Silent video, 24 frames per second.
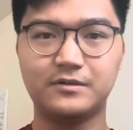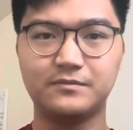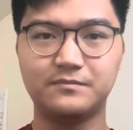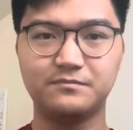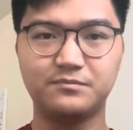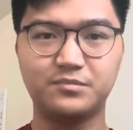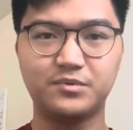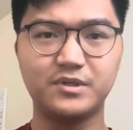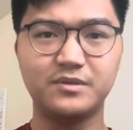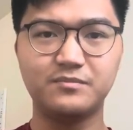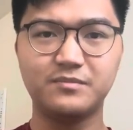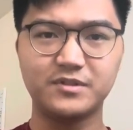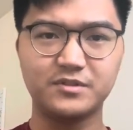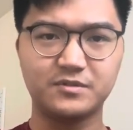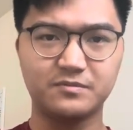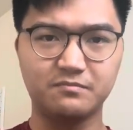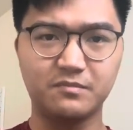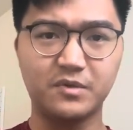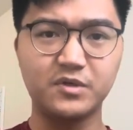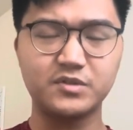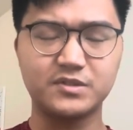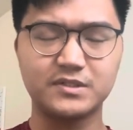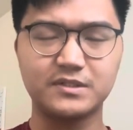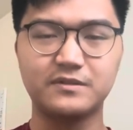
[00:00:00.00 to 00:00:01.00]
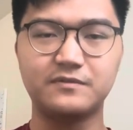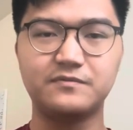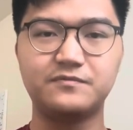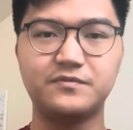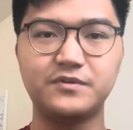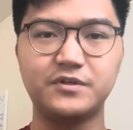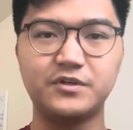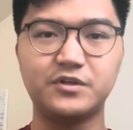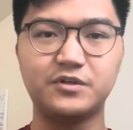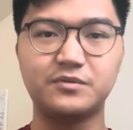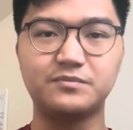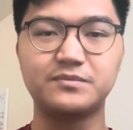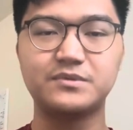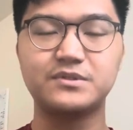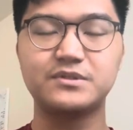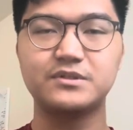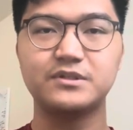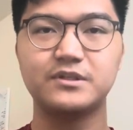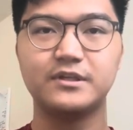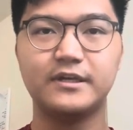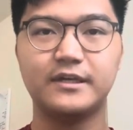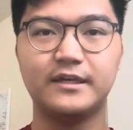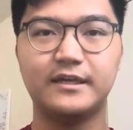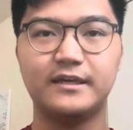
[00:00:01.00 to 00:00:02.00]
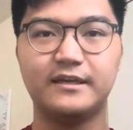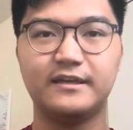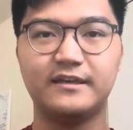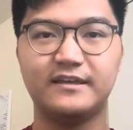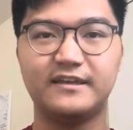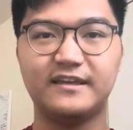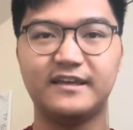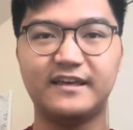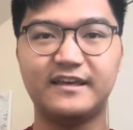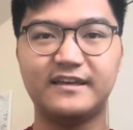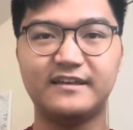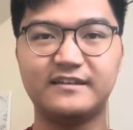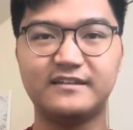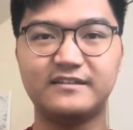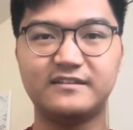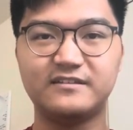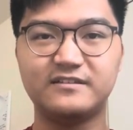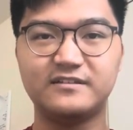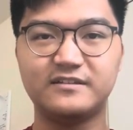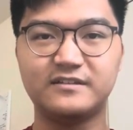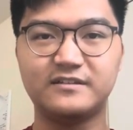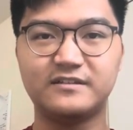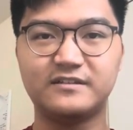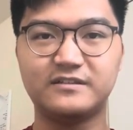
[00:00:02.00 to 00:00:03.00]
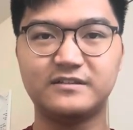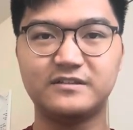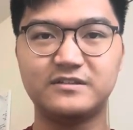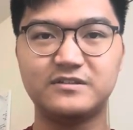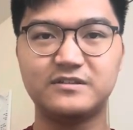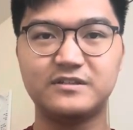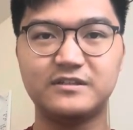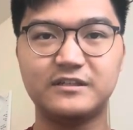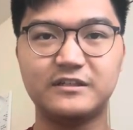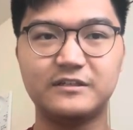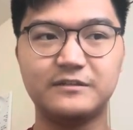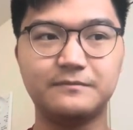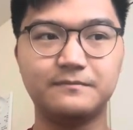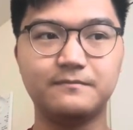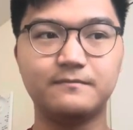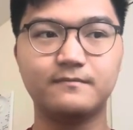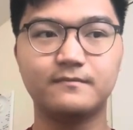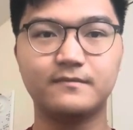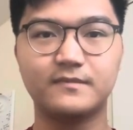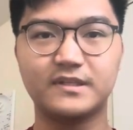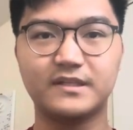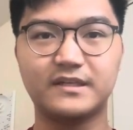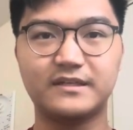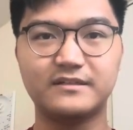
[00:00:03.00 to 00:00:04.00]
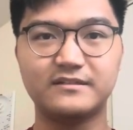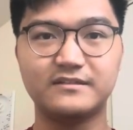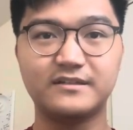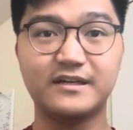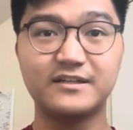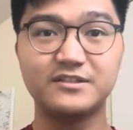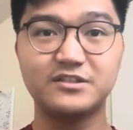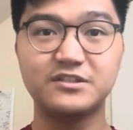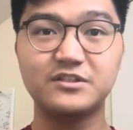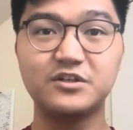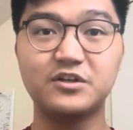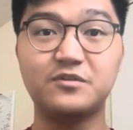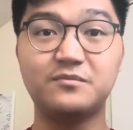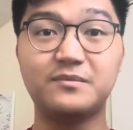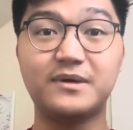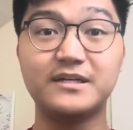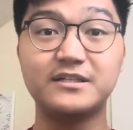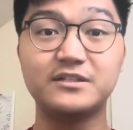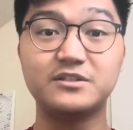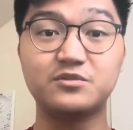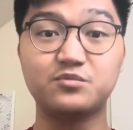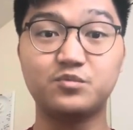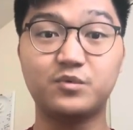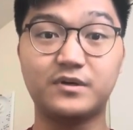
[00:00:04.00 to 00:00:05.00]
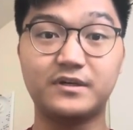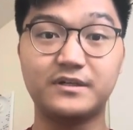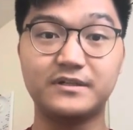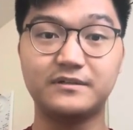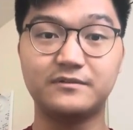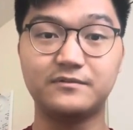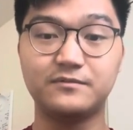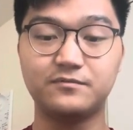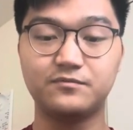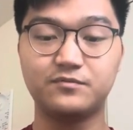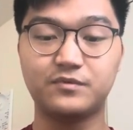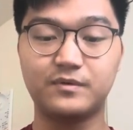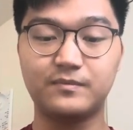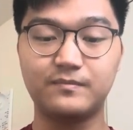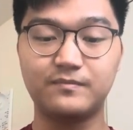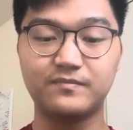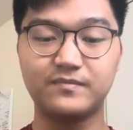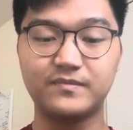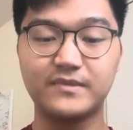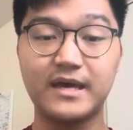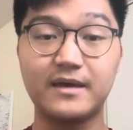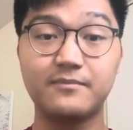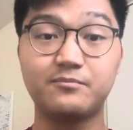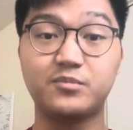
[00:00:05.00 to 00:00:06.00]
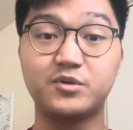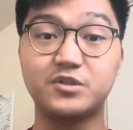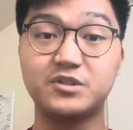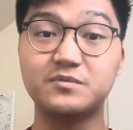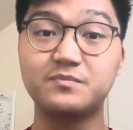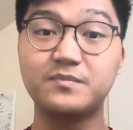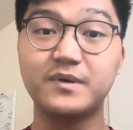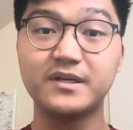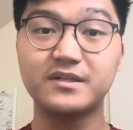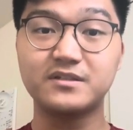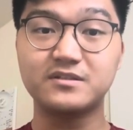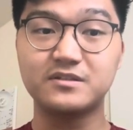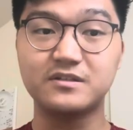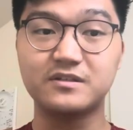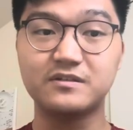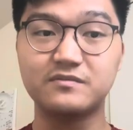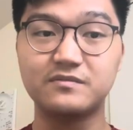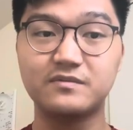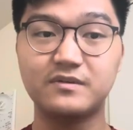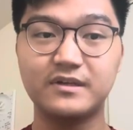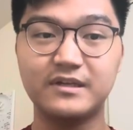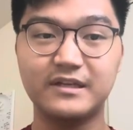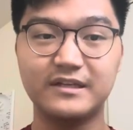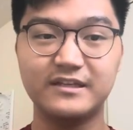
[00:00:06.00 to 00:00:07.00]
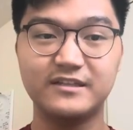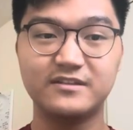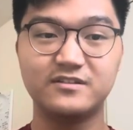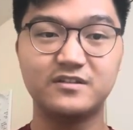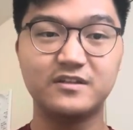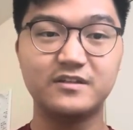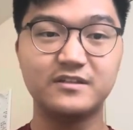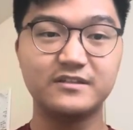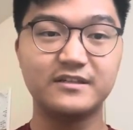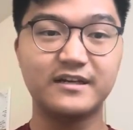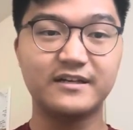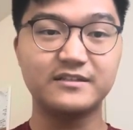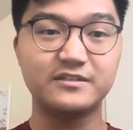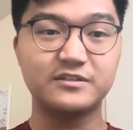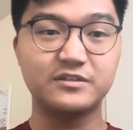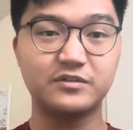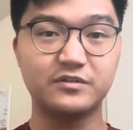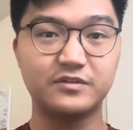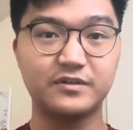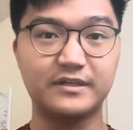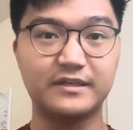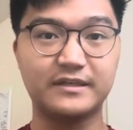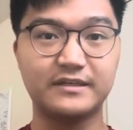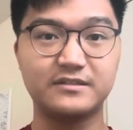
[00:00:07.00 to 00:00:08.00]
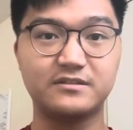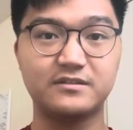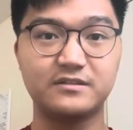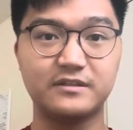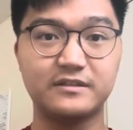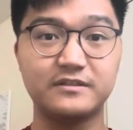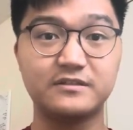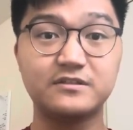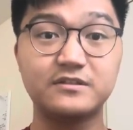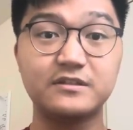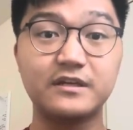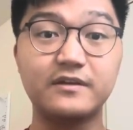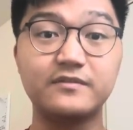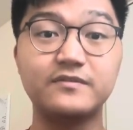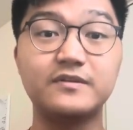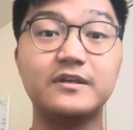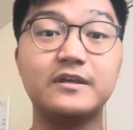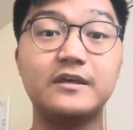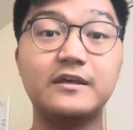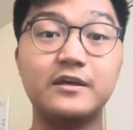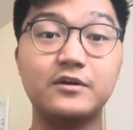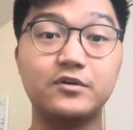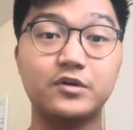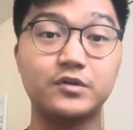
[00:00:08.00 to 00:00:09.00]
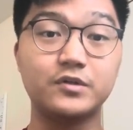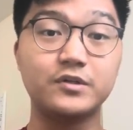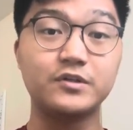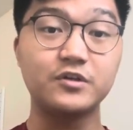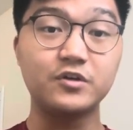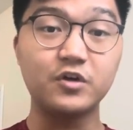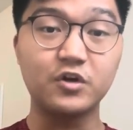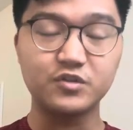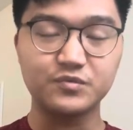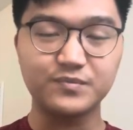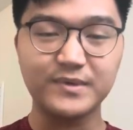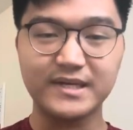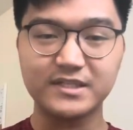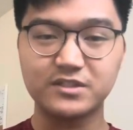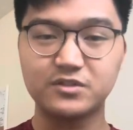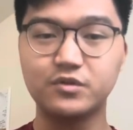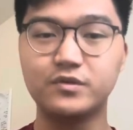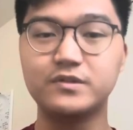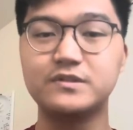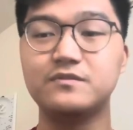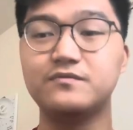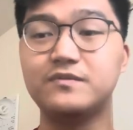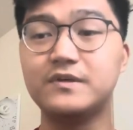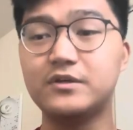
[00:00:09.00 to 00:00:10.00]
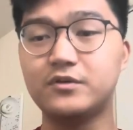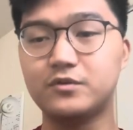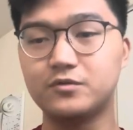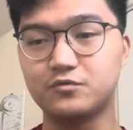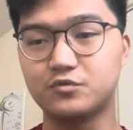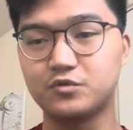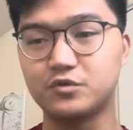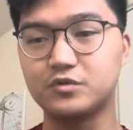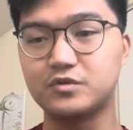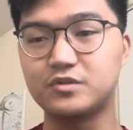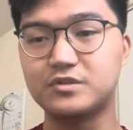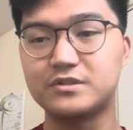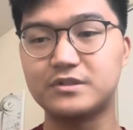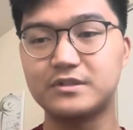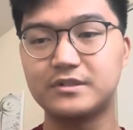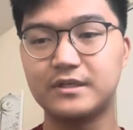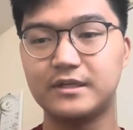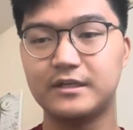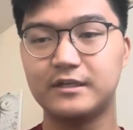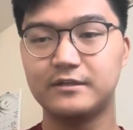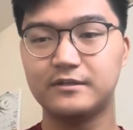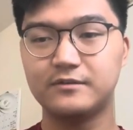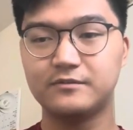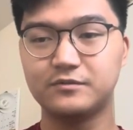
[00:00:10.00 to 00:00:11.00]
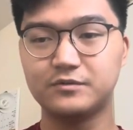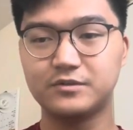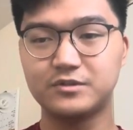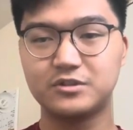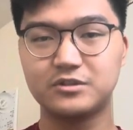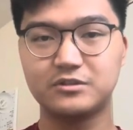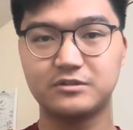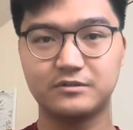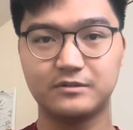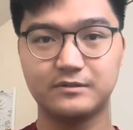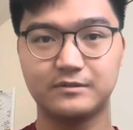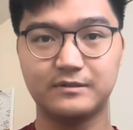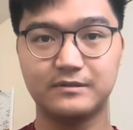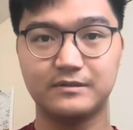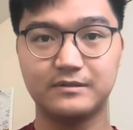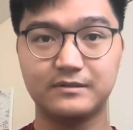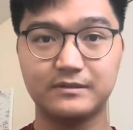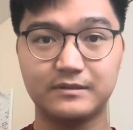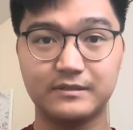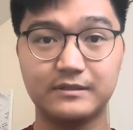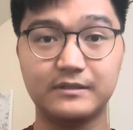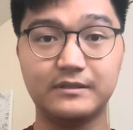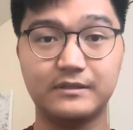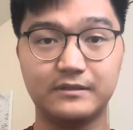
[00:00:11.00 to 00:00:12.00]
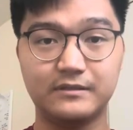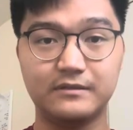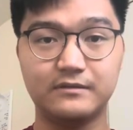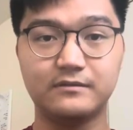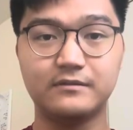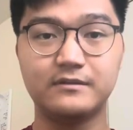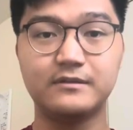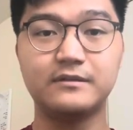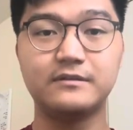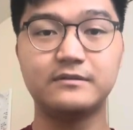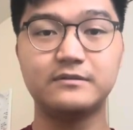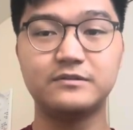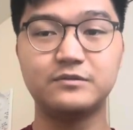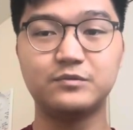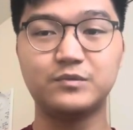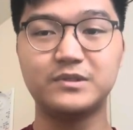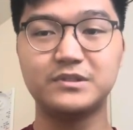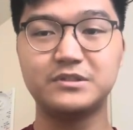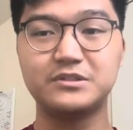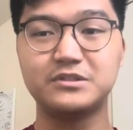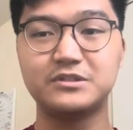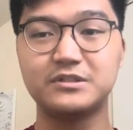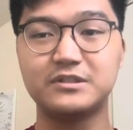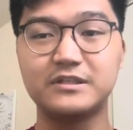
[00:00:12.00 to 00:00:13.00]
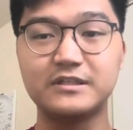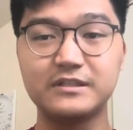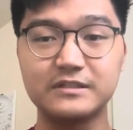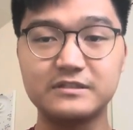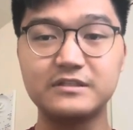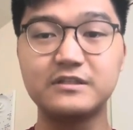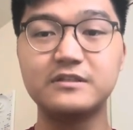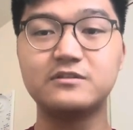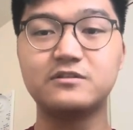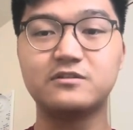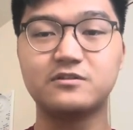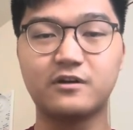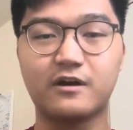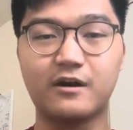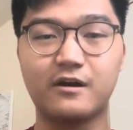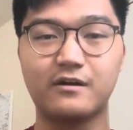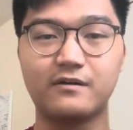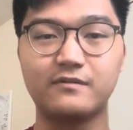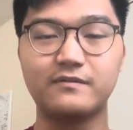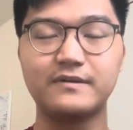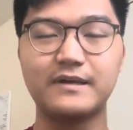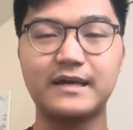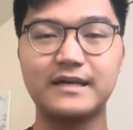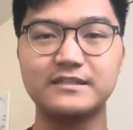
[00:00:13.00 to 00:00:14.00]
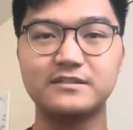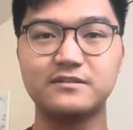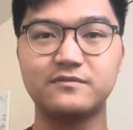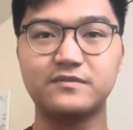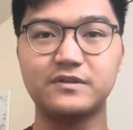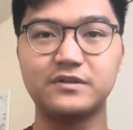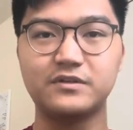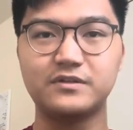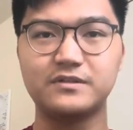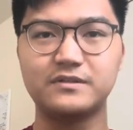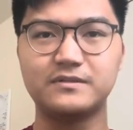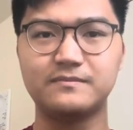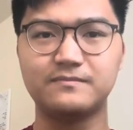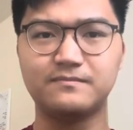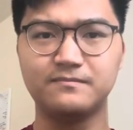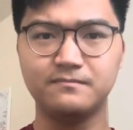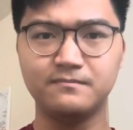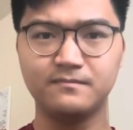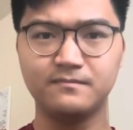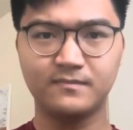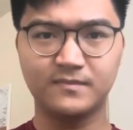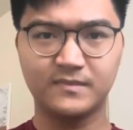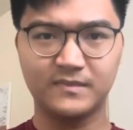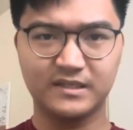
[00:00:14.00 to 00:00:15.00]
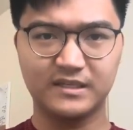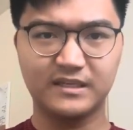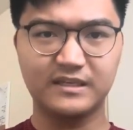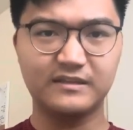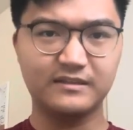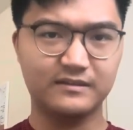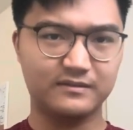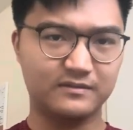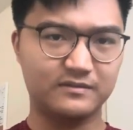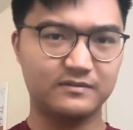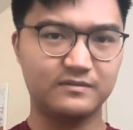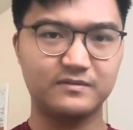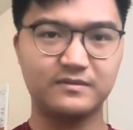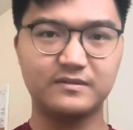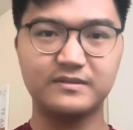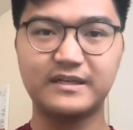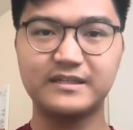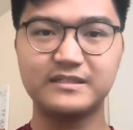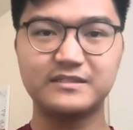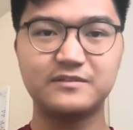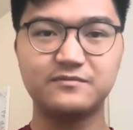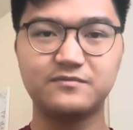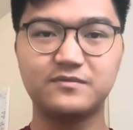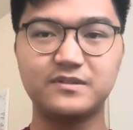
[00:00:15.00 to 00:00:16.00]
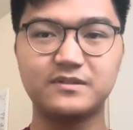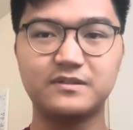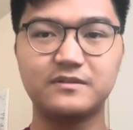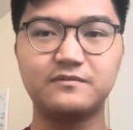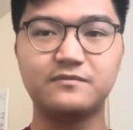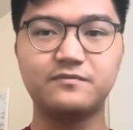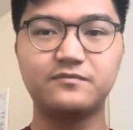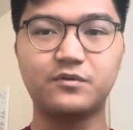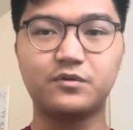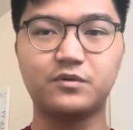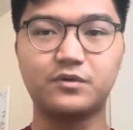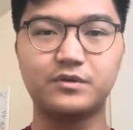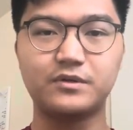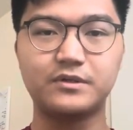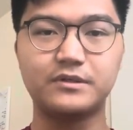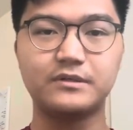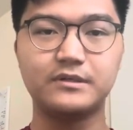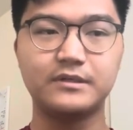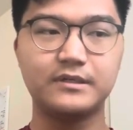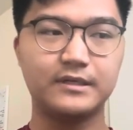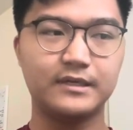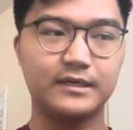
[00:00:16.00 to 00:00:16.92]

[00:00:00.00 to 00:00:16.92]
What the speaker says: pretty much most of the films, and seeing Godzilla minus one from that perspective, seeing Godzilla as instead of the hero, he goes back to his villain roots, which he which he did start off as a villain in 1954,